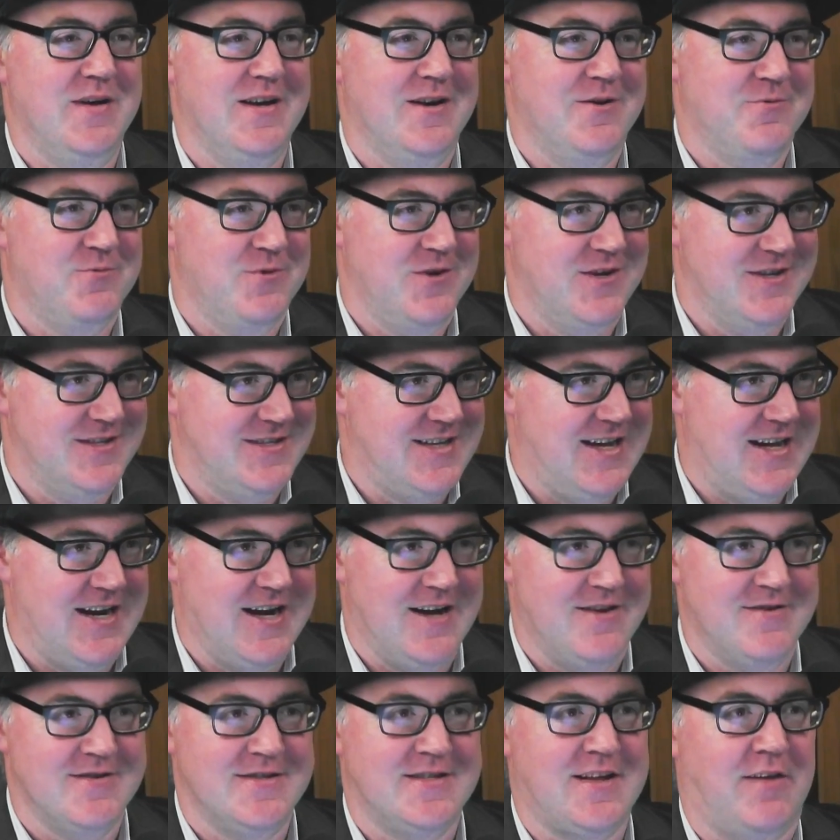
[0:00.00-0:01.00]
Men at Work's down
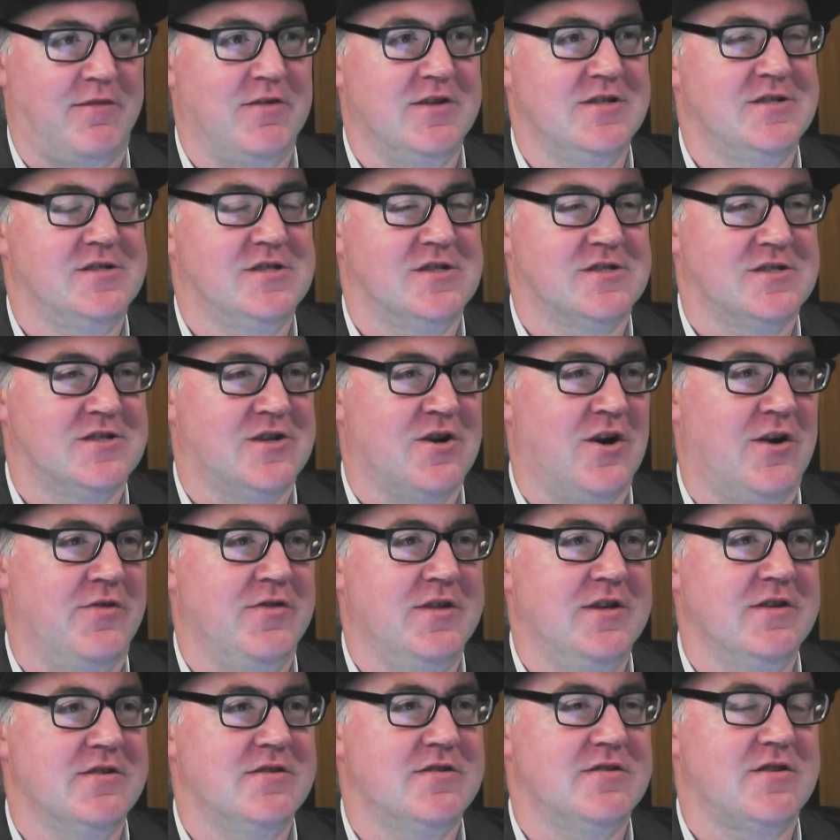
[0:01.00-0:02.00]
and stuff has just got
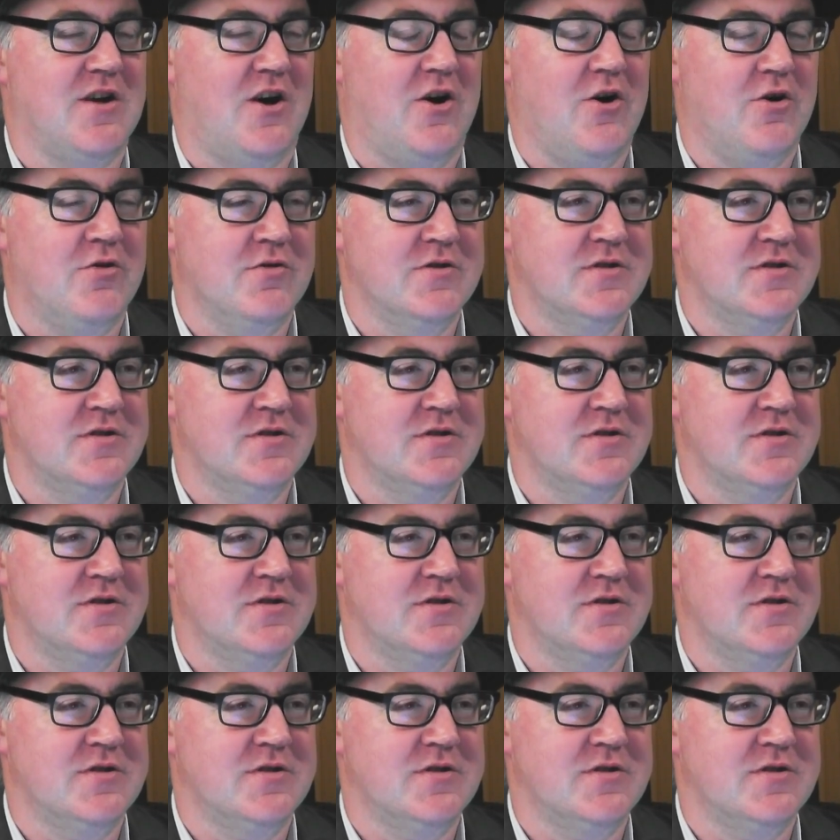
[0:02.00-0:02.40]
this whole